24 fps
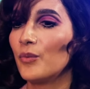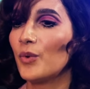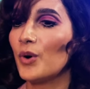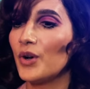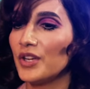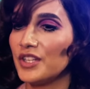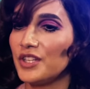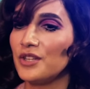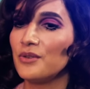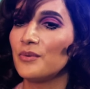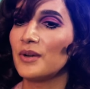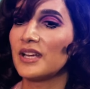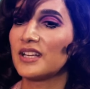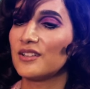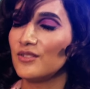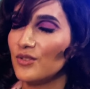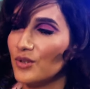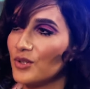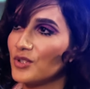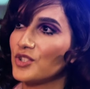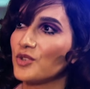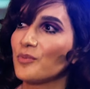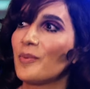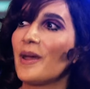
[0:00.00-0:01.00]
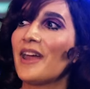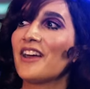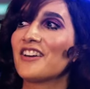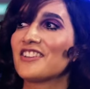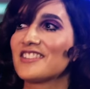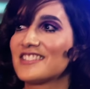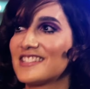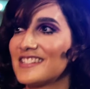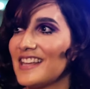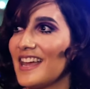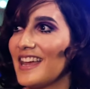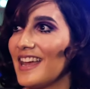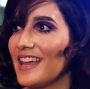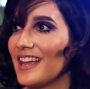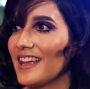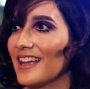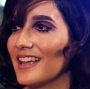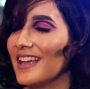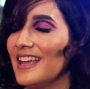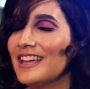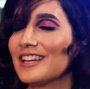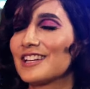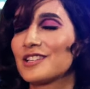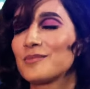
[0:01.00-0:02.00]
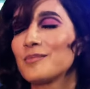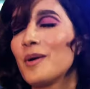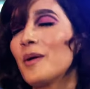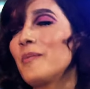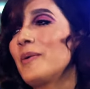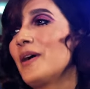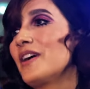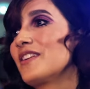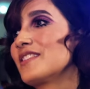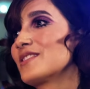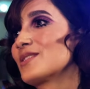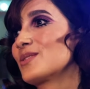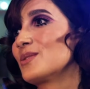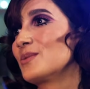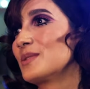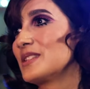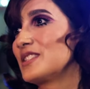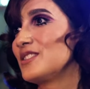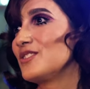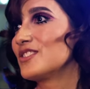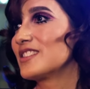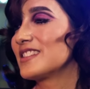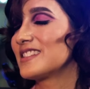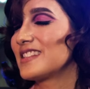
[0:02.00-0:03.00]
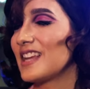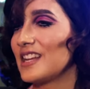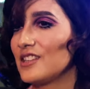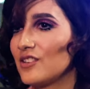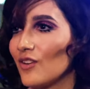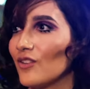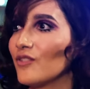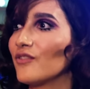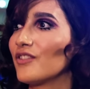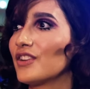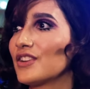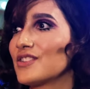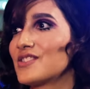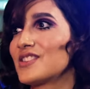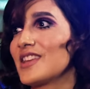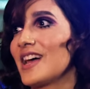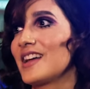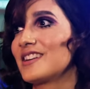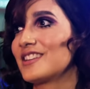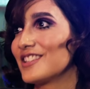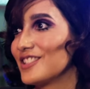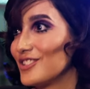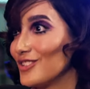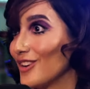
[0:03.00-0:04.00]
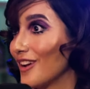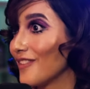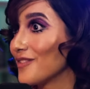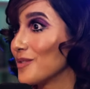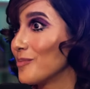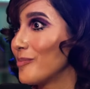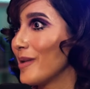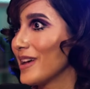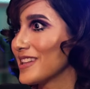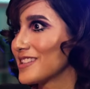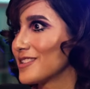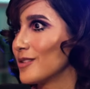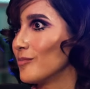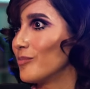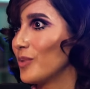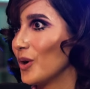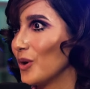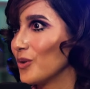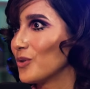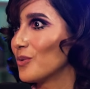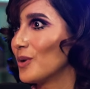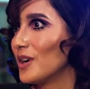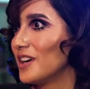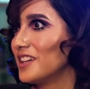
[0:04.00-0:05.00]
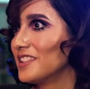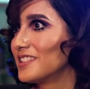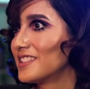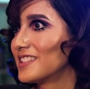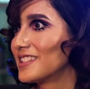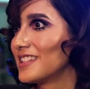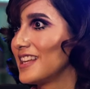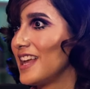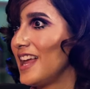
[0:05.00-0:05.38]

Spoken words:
What you ignored your parents saying, because my parents always used to say, don't feel sad because you have the best of both worlds.